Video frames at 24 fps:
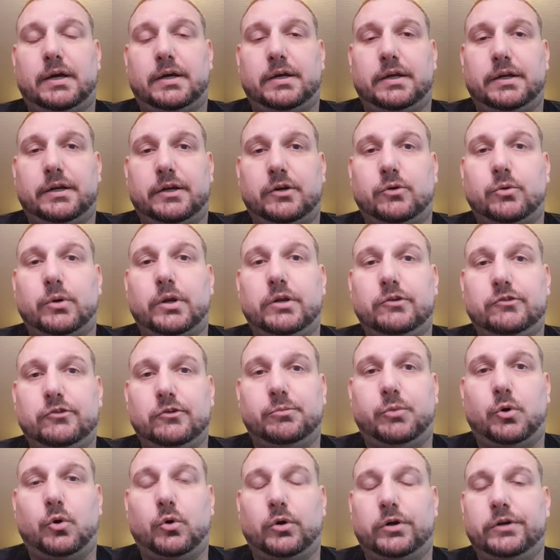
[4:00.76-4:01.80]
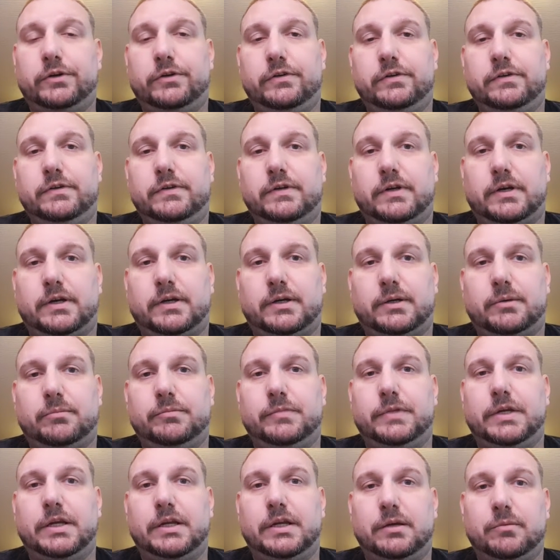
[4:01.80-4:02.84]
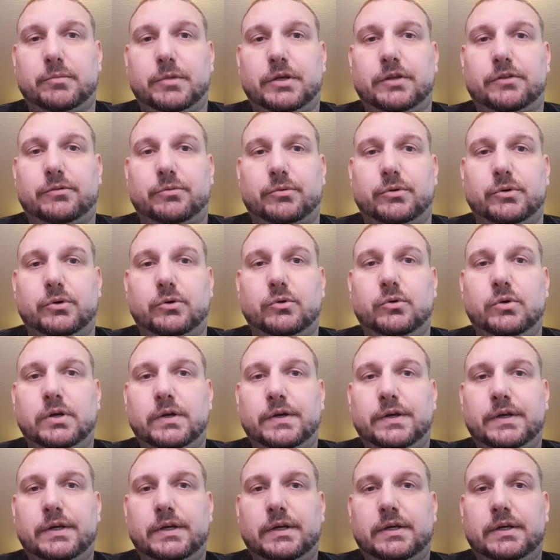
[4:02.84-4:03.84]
and a great support, getting me through